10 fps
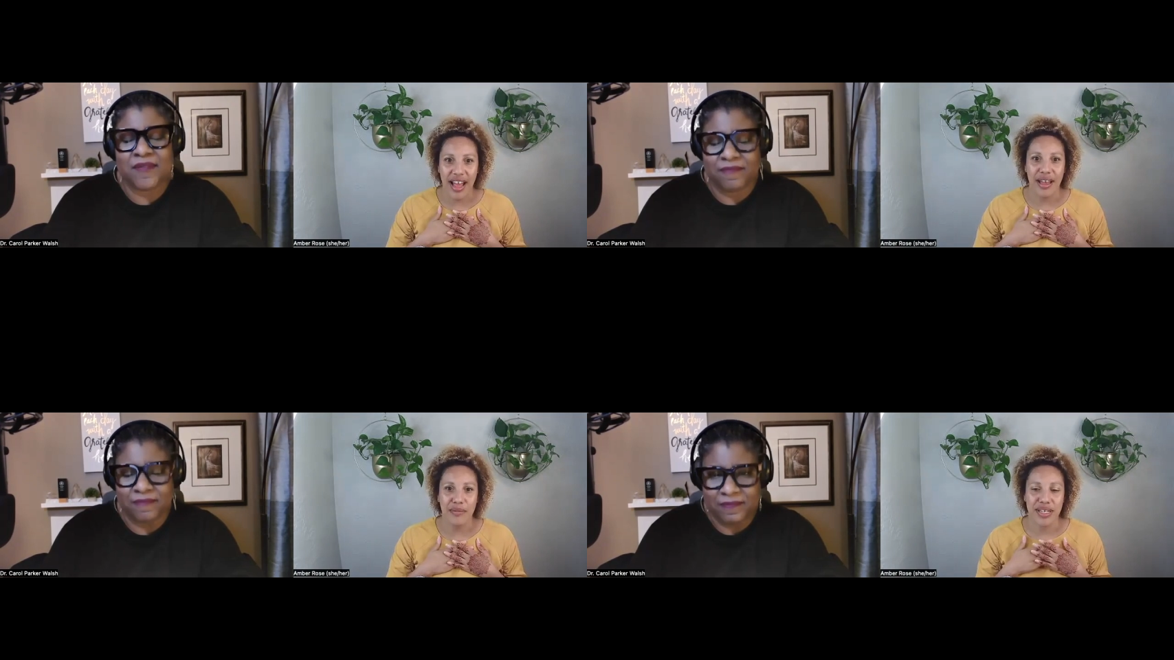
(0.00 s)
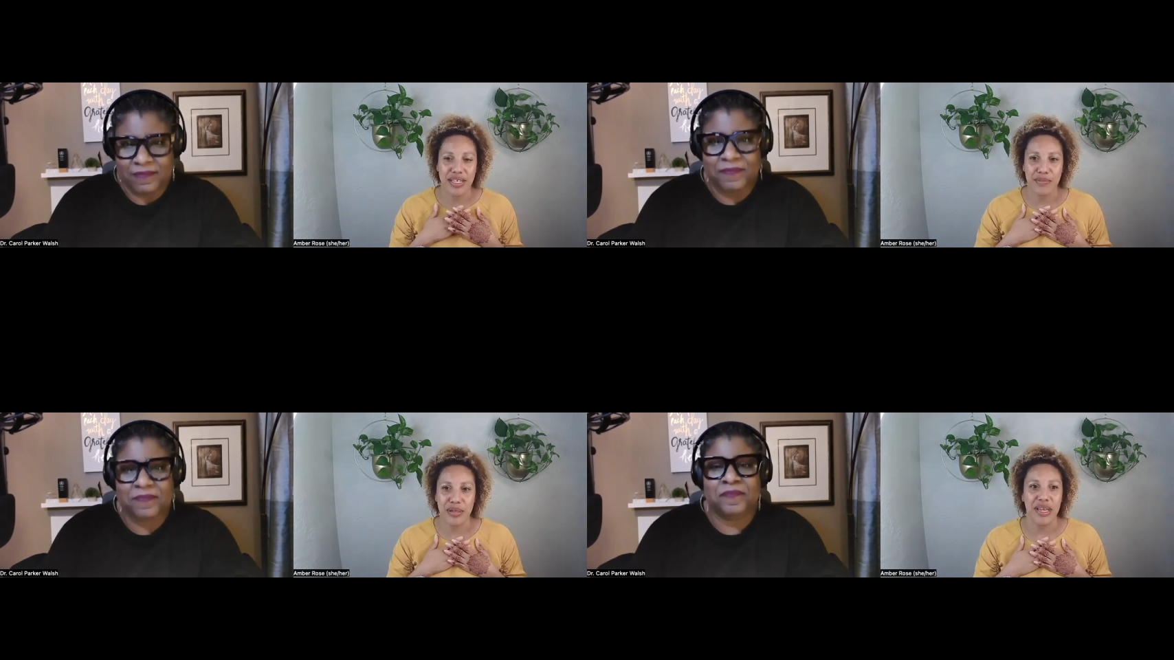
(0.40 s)
Speaker 1: I am
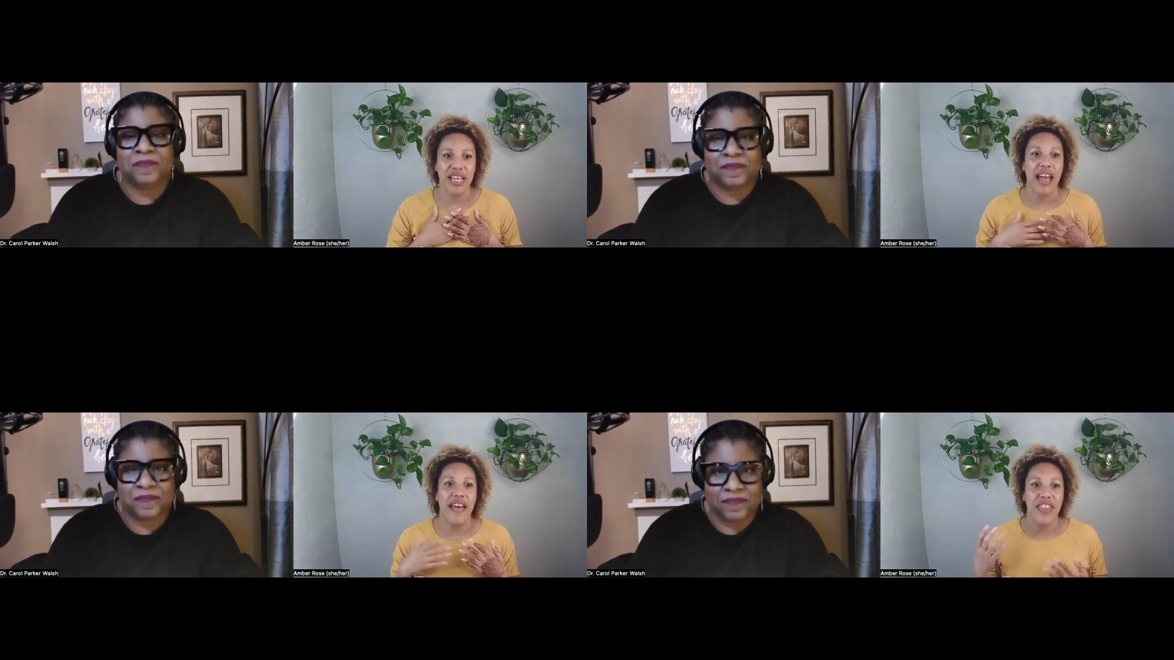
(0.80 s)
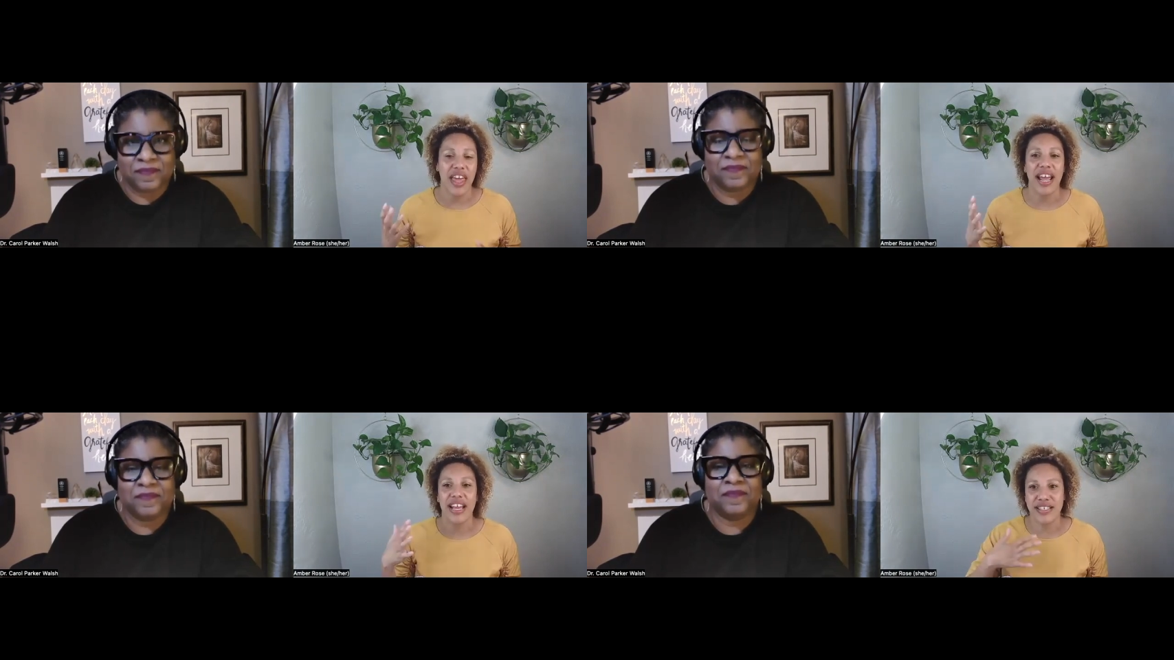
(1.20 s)
accepting me and
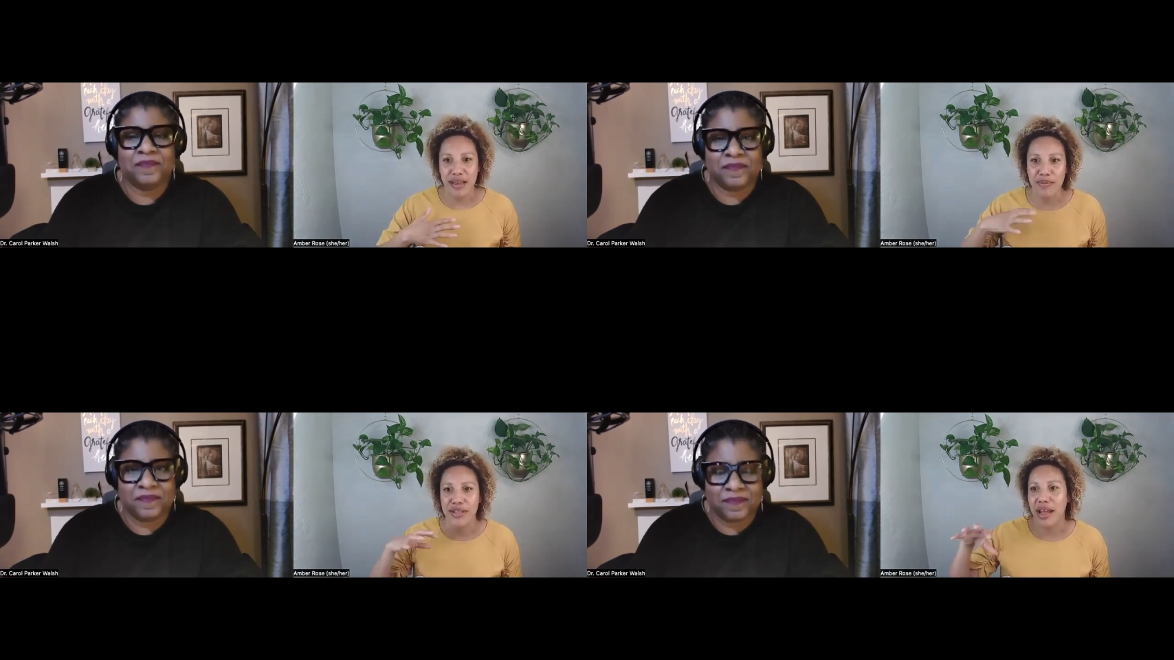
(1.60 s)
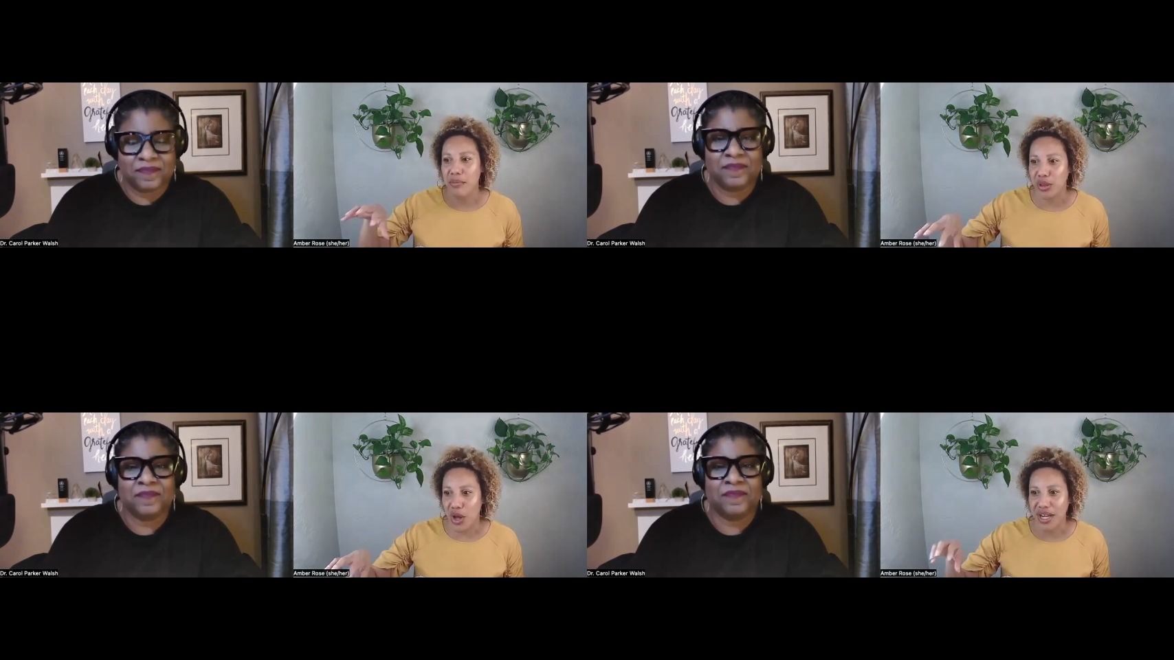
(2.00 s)
then I accept that I
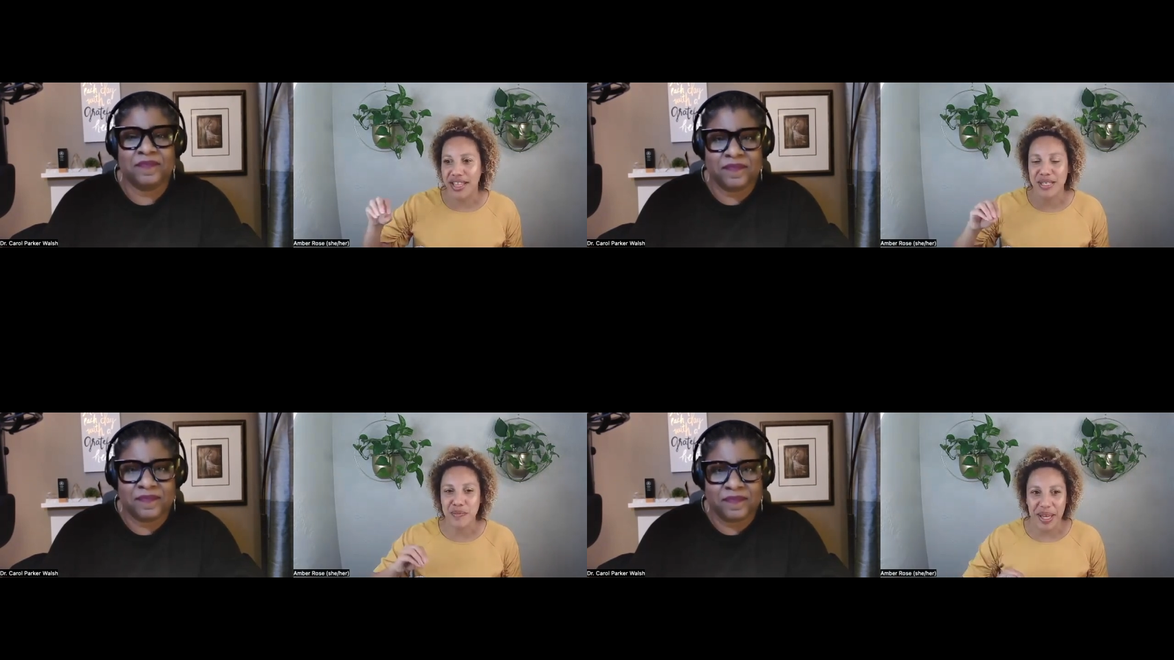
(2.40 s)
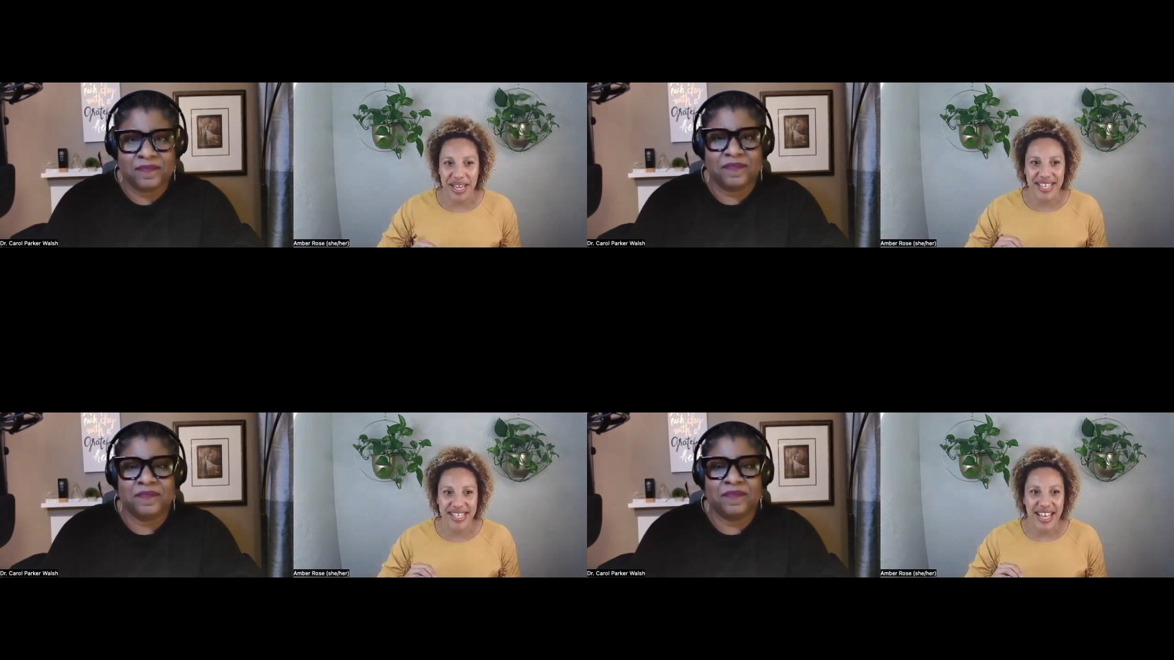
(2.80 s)
belong in this
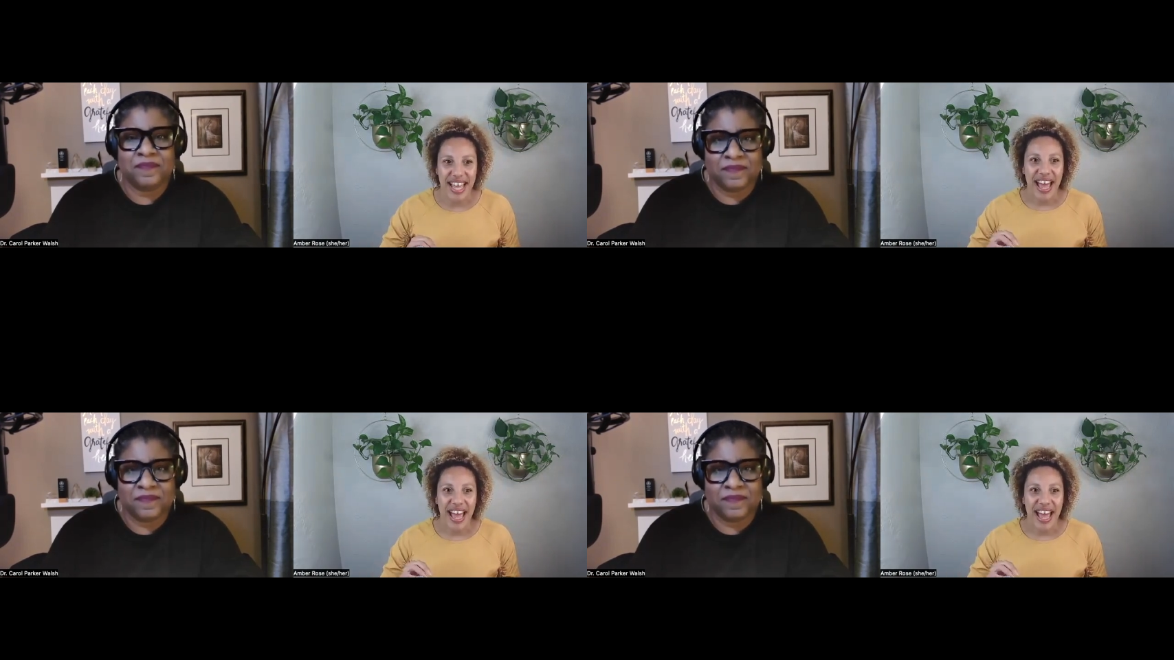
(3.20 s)
place